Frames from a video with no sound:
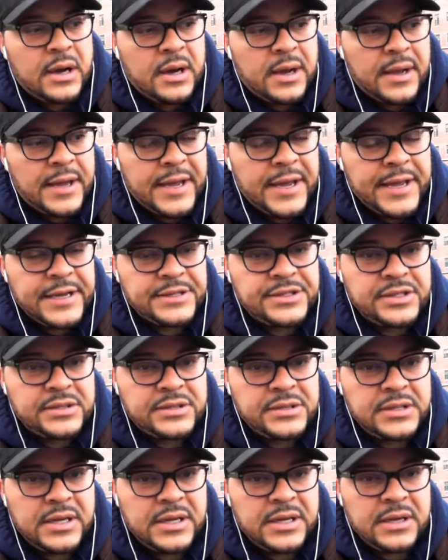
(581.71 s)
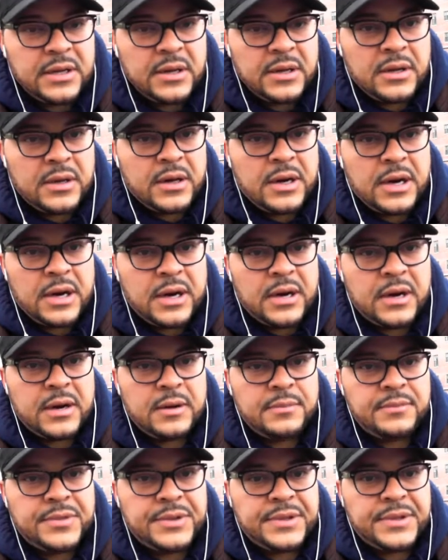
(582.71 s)
agency
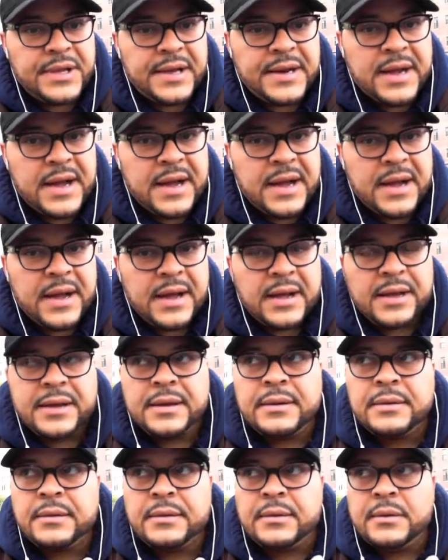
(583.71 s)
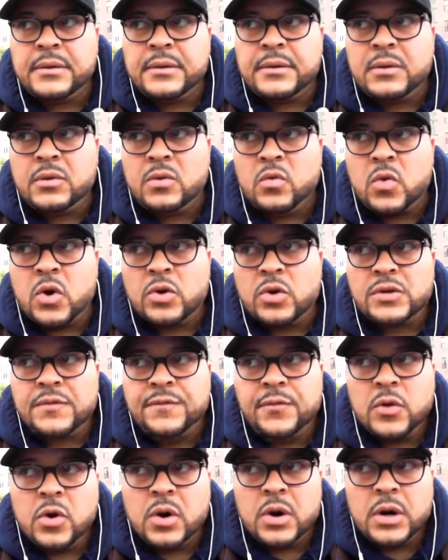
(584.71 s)
that I worked
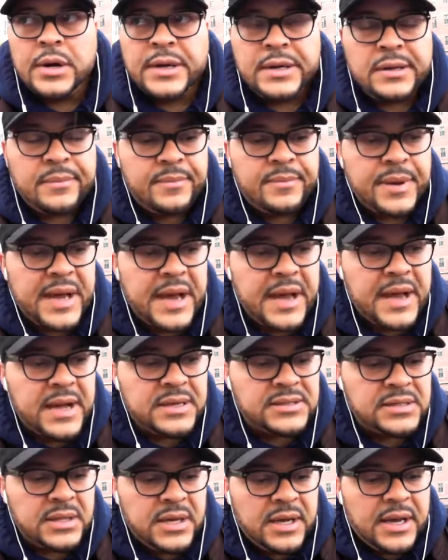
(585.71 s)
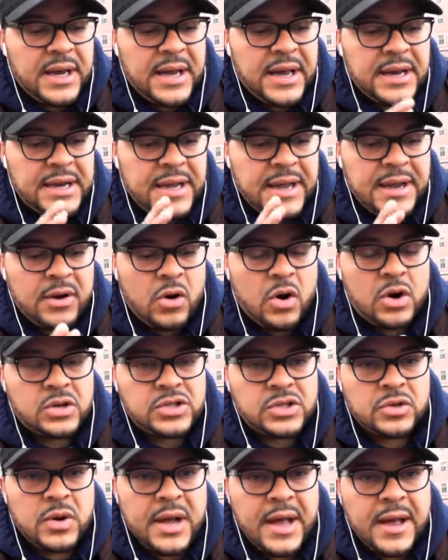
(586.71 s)
for in the past, and they
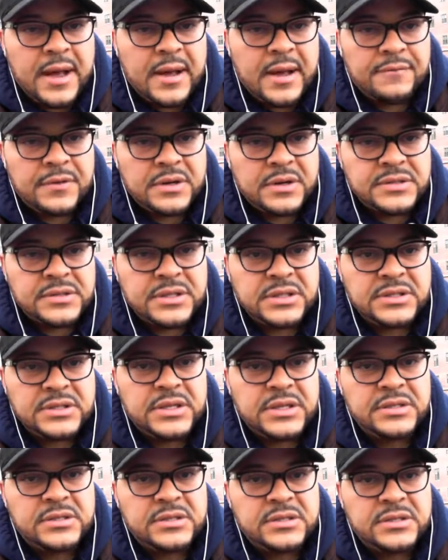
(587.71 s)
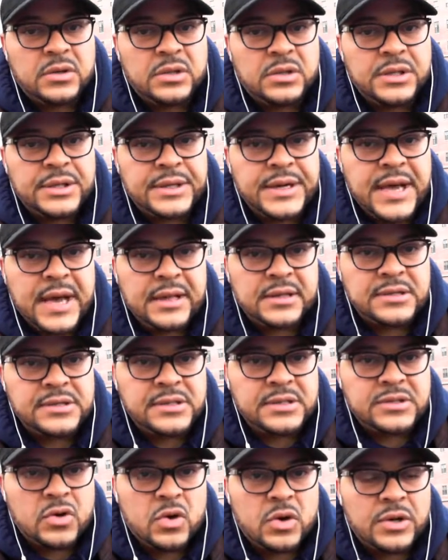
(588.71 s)
also have a statistical
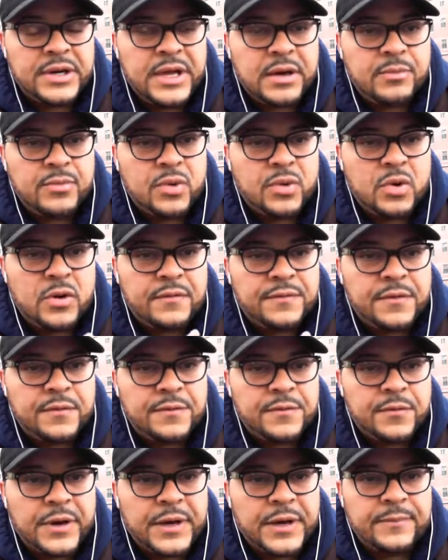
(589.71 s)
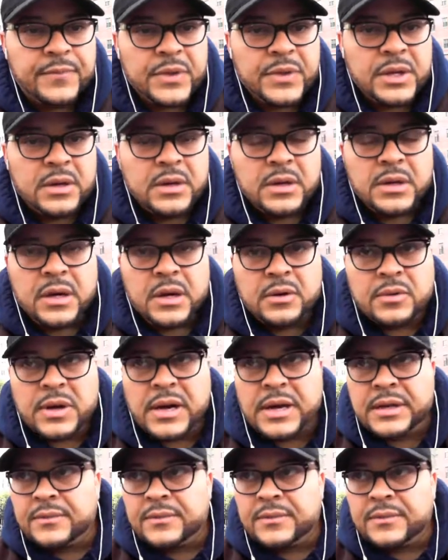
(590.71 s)
analysis on their board for free. All right.